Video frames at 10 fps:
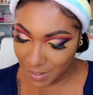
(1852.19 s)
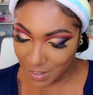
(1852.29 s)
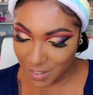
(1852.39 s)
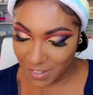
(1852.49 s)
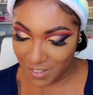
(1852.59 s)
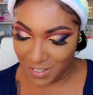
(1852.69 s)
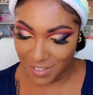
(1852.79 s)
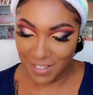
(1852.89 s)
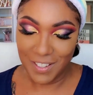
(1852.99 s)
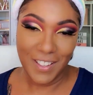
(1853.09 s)
uh,
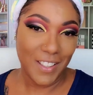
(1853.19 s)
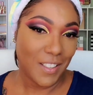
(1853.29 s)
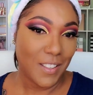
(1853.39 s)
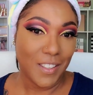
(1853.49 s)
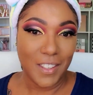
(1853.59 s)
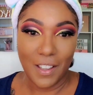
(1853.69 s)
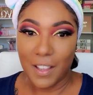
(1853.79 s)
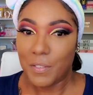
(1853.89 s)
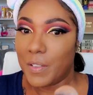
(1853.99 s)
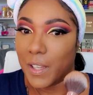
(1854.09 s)

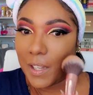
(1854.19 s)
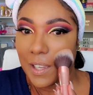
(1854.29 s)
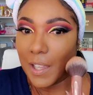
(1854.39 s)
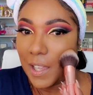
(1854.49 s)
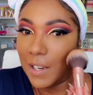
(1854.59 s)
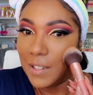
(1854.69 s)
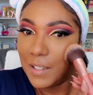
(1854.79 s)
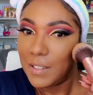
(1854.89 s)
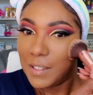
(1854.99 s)
yeah I feel like I got